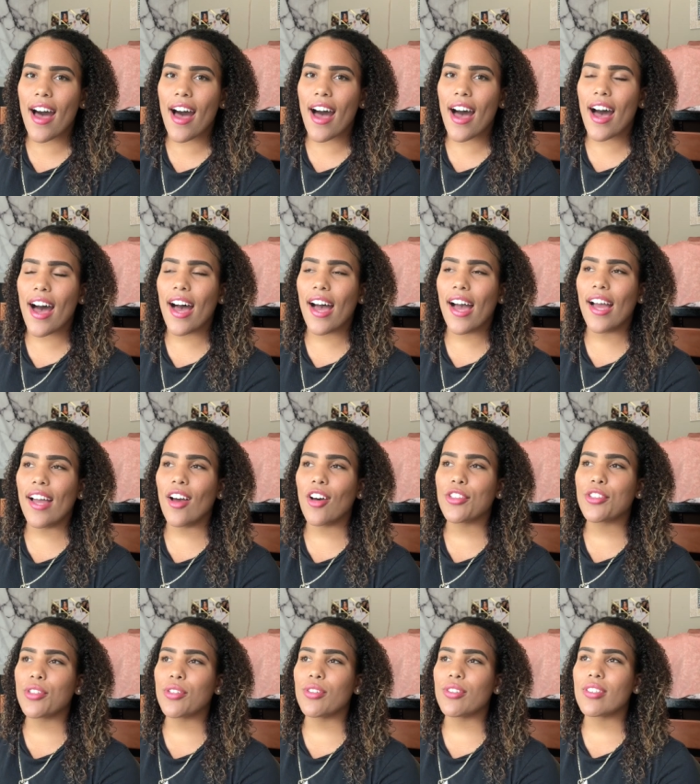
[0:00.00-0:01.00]
I
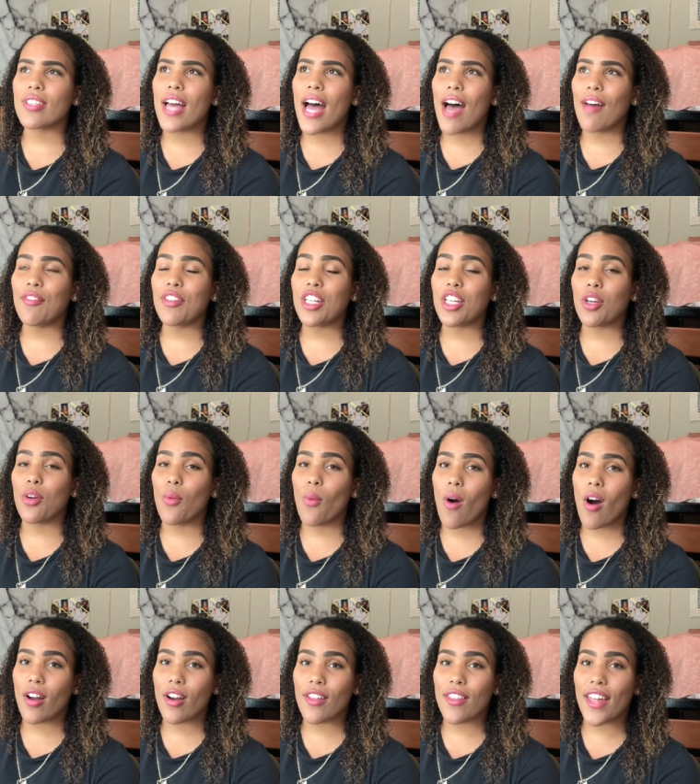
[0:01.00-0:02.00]
also used to have an
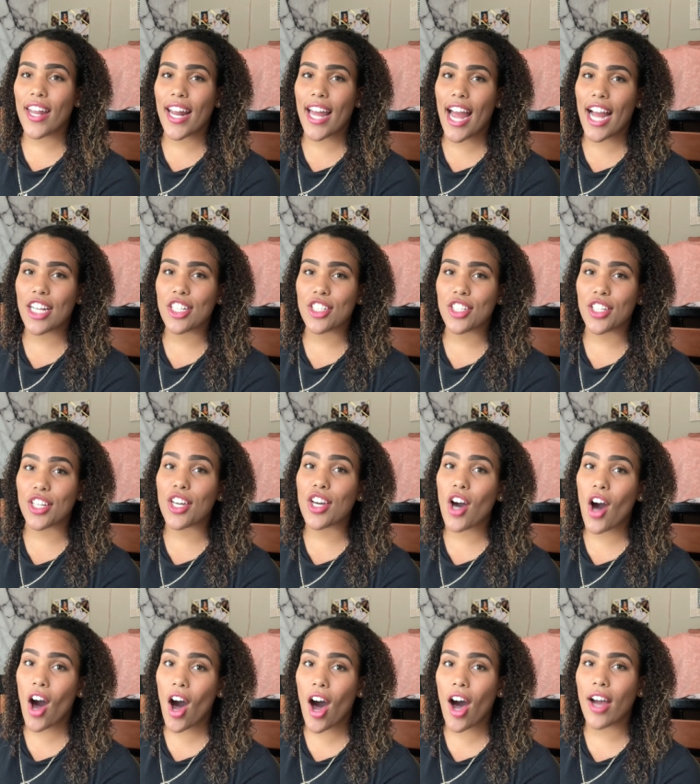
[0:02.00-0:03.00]
iguana that I actually
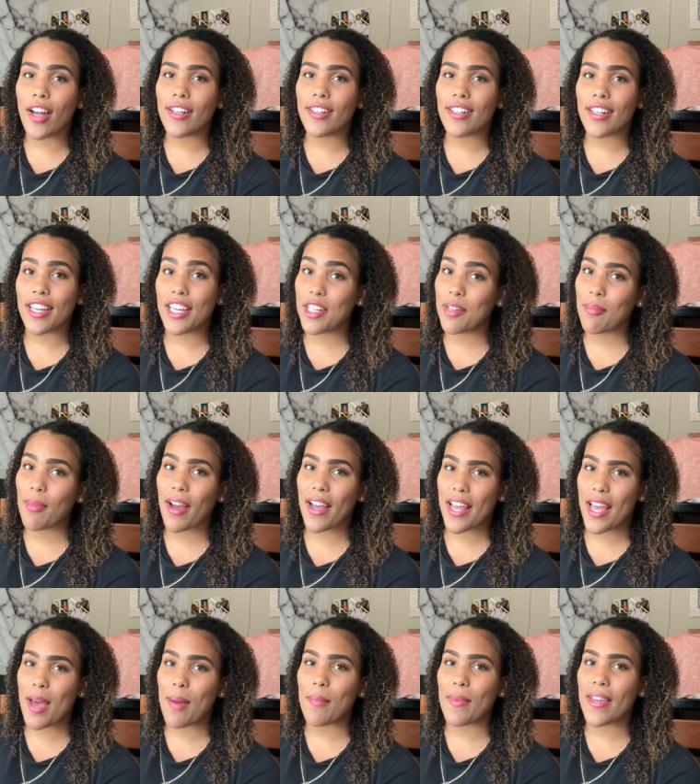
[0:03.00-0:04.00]
caught in
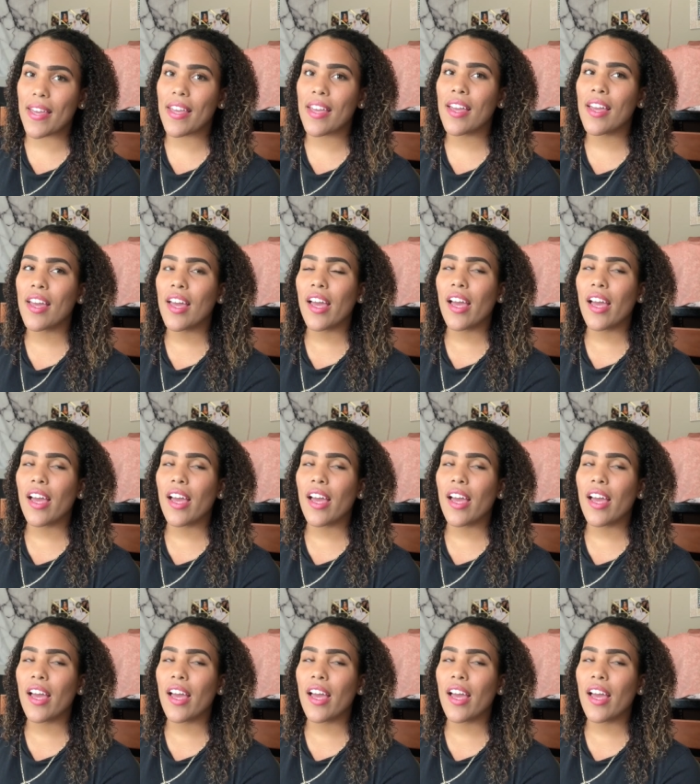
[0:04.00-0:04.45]
Miami.